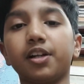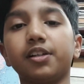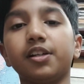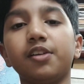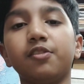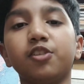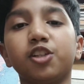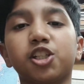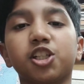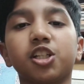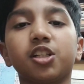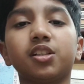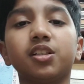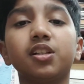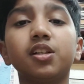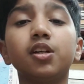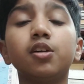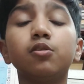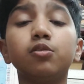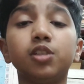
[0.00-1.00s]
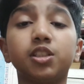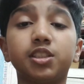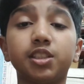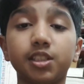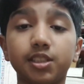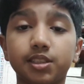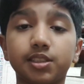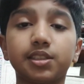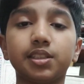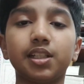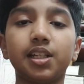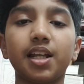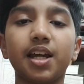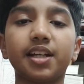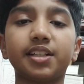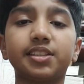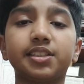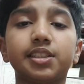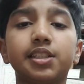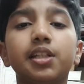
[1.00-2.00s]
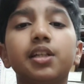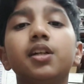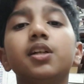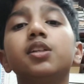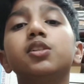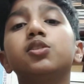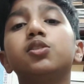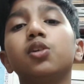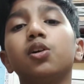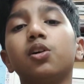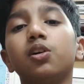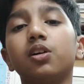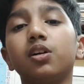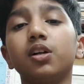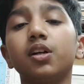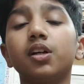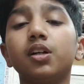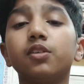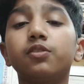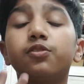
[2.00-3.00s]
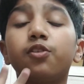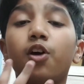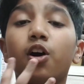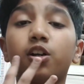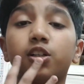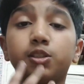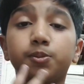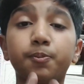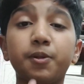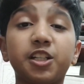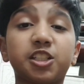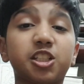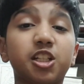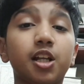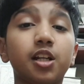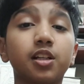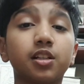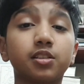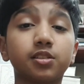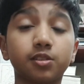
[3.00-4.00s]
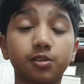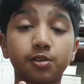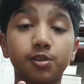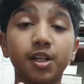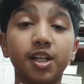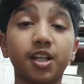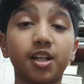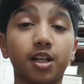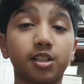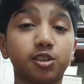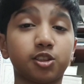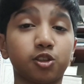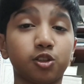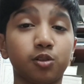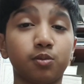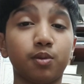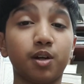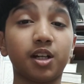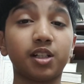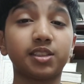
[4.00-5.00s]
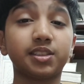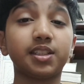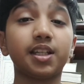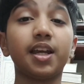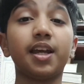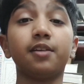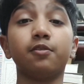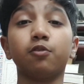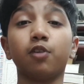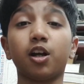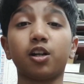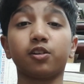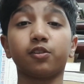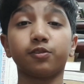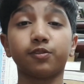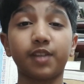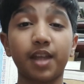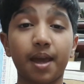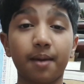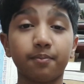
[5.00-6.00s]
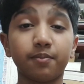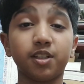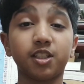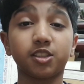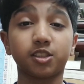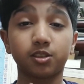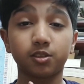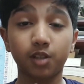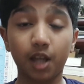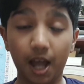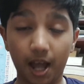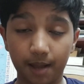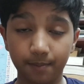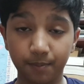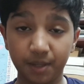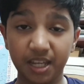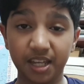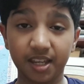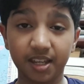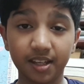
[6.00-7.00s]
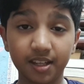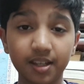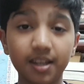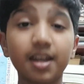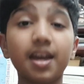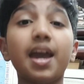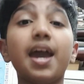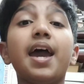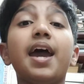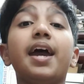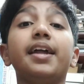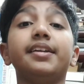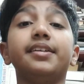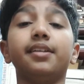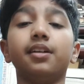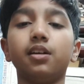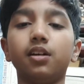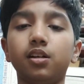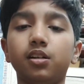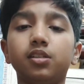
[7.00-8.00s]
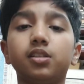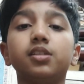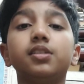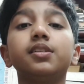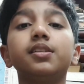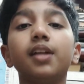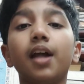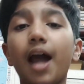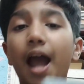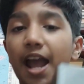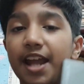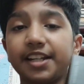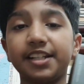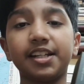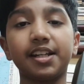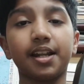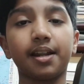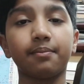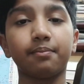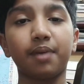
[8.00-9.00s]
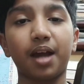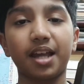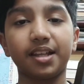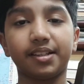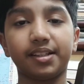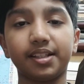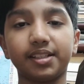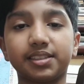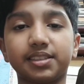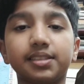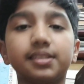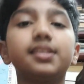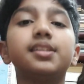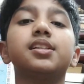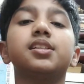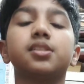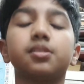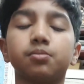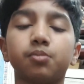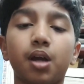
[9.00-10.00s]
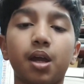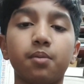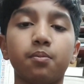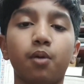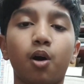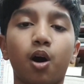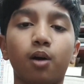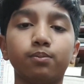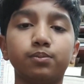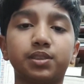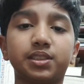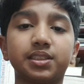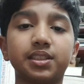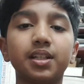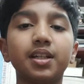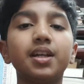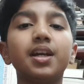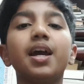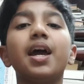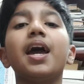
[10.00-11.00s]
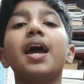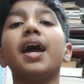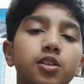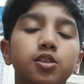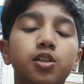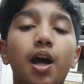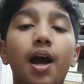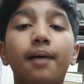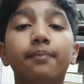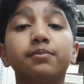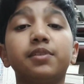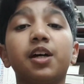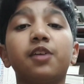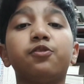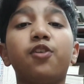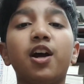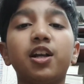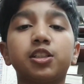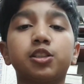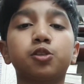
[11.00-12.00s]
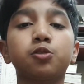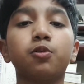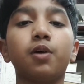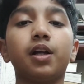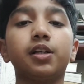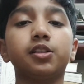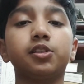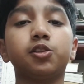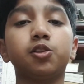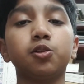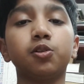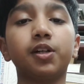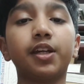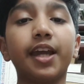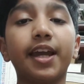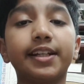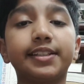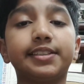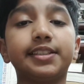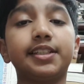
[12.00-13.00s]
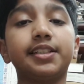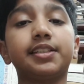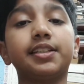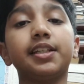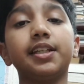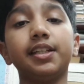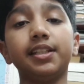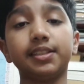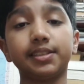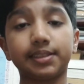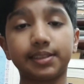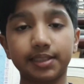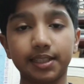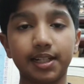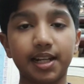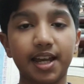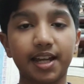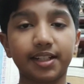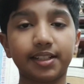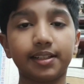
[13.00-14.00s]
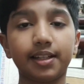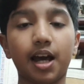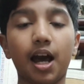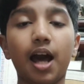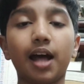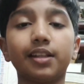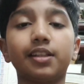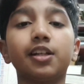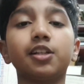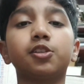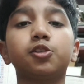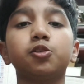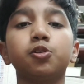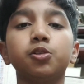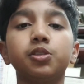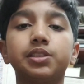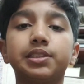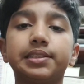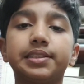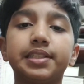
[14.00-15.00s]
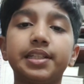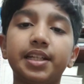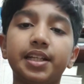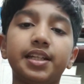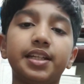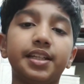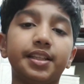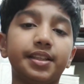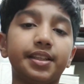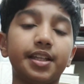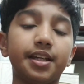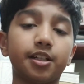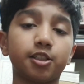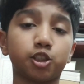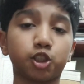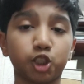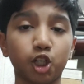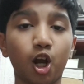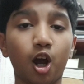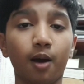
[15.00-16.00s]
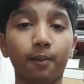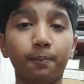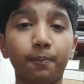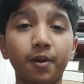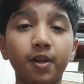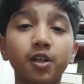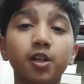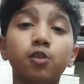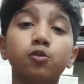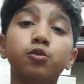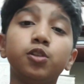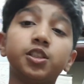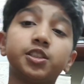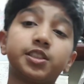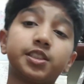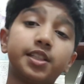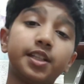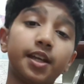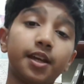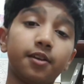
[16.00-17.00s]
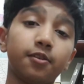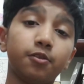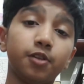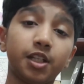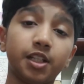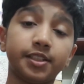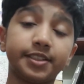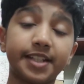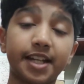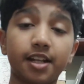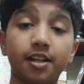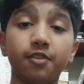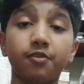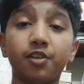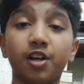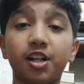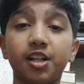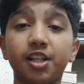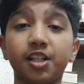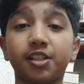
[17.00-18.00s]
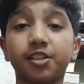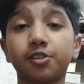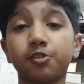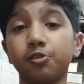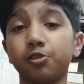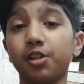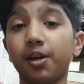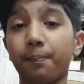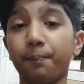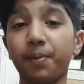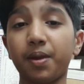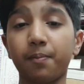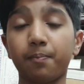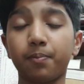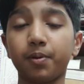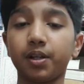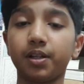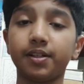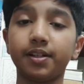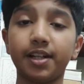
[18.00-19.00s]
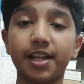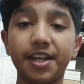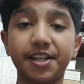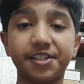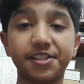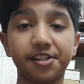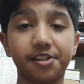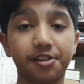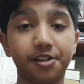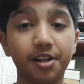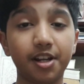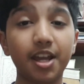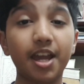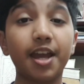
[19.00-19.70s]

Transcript: division, which is Sylhet. So for special 3 customers, and one of them is me. And I didn't buy this. This is my mom's. And I'm the first one to get it in Sylhet. The other 2 is still in their shop, which they will deliver it to the people later.